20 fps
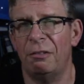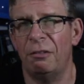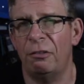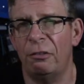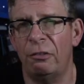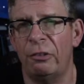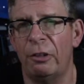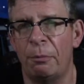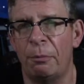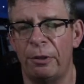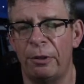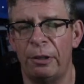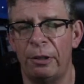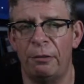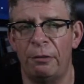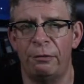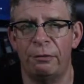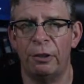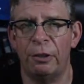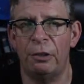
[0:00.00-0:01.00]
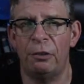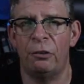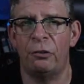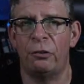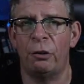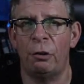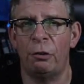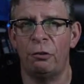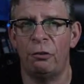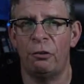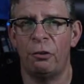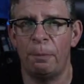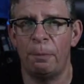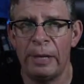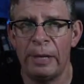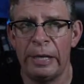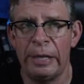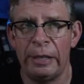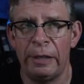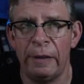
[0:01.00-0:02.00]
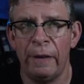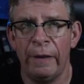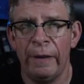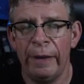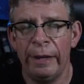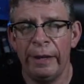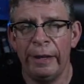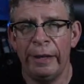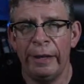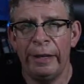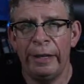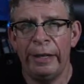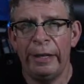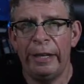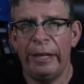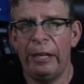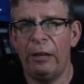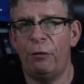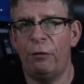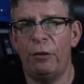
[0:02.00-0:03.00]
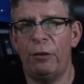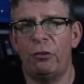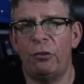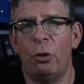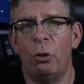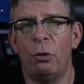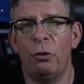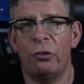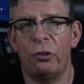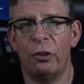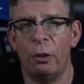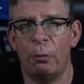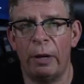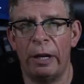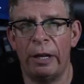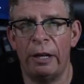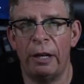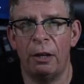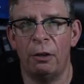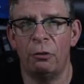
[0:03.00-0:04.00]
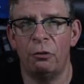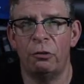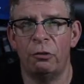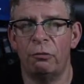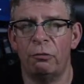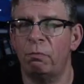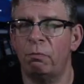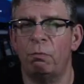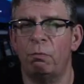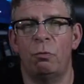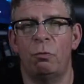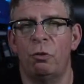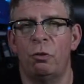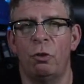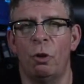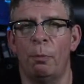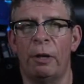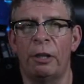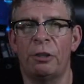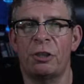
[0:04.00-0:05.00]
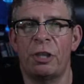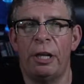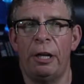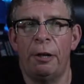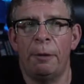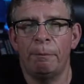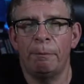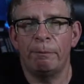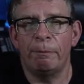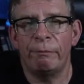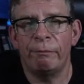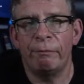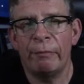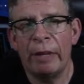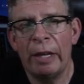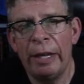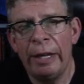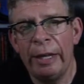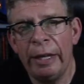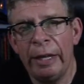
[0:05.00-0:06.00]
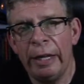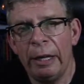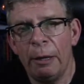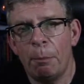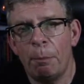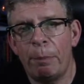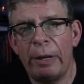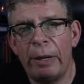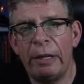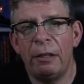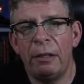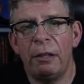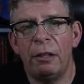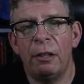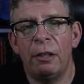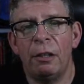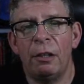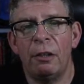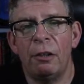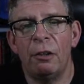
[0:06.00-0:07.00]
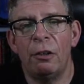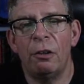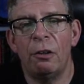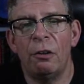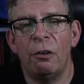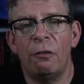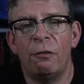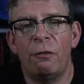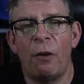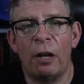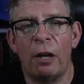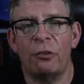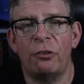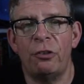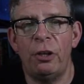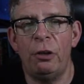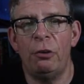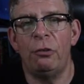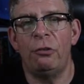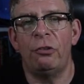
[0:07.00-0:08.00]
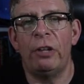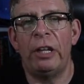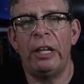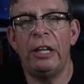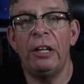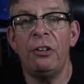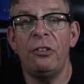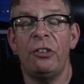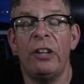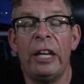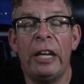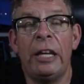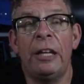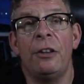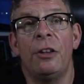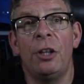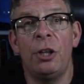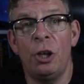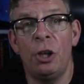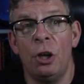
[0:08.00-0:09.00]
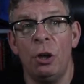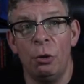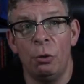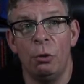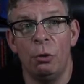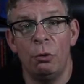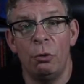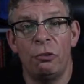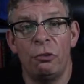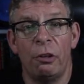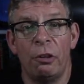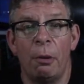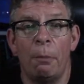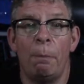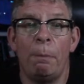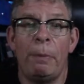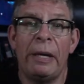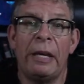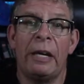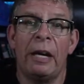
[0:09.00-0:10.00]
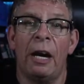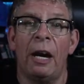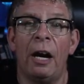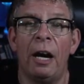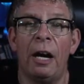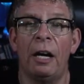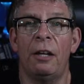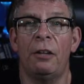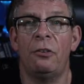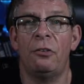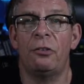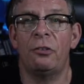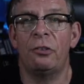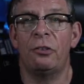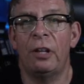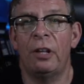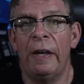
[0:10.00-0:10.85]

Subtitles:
something of concern to me. If it's who's in the White House, don't much care. But Fox News is in the news because